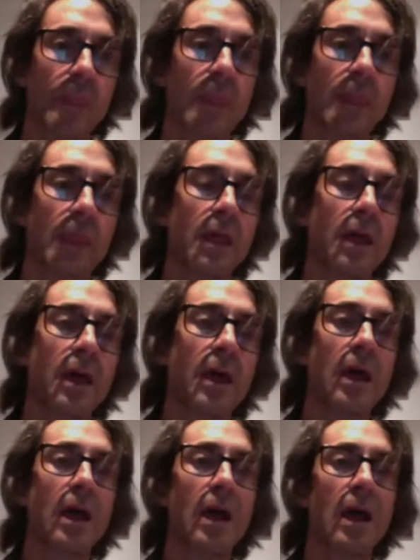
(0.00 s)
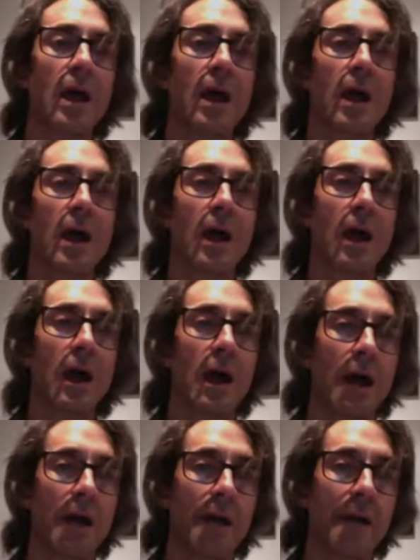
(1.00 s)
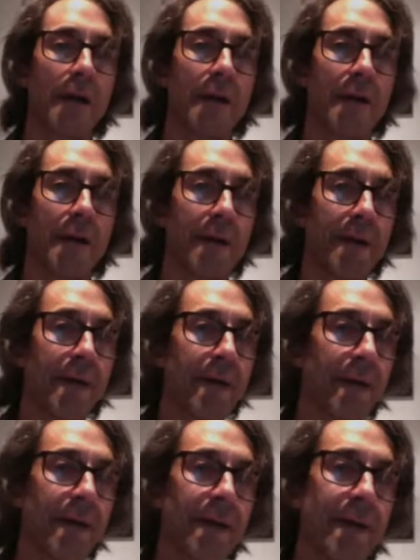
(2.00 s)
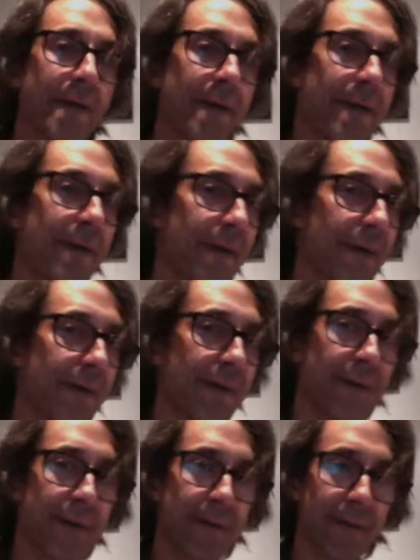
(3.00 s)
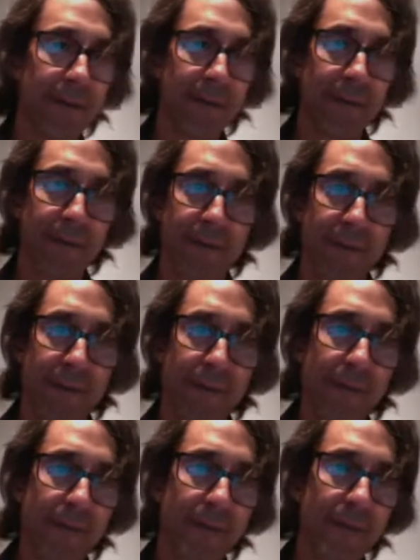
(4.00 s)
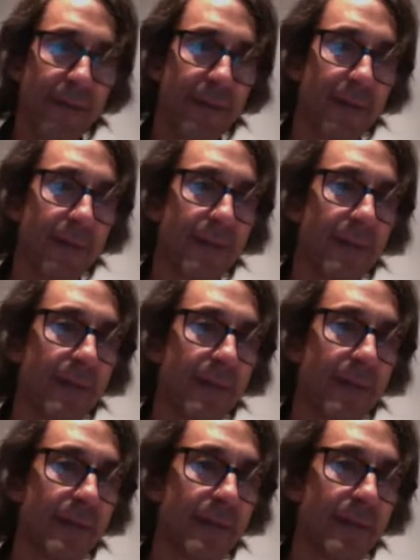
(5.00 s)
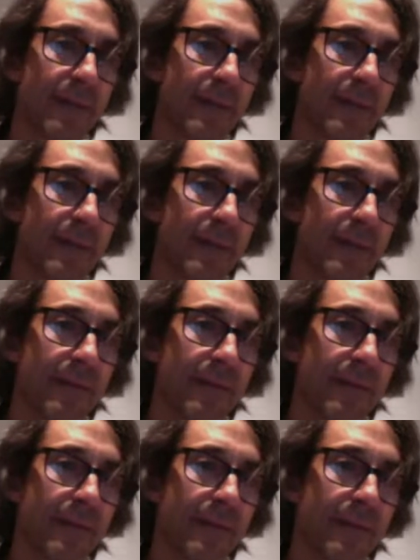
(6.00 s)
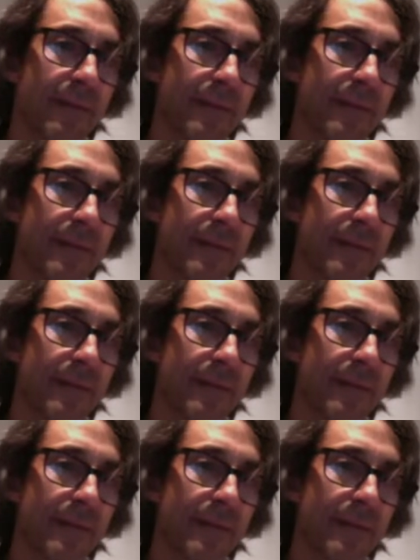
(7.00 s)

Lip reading: No words are spoken by the person on screen.